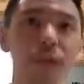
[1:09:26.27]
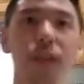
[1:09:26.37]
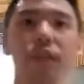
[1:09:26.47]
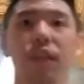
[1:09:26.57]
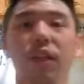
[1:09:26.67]

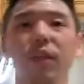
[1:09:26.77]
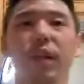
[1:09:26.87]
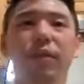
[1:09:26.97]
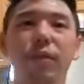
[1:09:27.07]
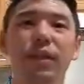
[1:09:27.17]
watchers. Hello
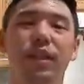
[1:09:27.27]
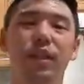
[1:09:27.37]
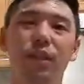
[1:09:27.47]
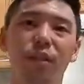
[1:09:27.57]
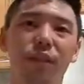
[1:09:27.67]
to everyone
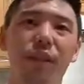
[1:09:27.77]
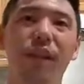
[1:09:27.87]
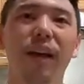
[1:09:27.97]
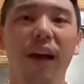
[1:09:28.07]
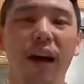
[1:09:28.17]
just joining.
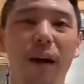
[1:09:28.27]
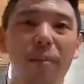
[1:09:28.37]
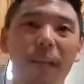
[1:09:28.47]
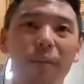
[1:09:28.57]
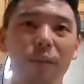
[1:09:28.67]

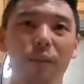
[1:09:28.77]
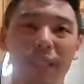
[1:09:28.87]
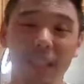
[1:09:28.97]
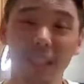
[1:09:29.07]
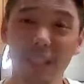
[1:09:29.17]
My name is
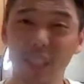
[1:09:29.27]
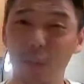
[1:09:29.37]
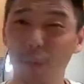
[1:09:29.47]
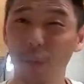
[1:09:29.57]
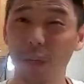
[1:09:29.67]
Wesley. This
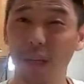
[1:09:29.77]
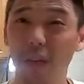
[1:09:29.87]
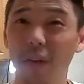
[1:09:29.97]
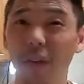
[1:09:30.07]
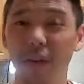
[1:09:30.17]
is Woo Can
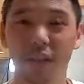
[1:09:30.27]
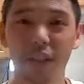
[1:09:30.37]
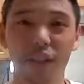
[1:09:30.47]
Cook. If this is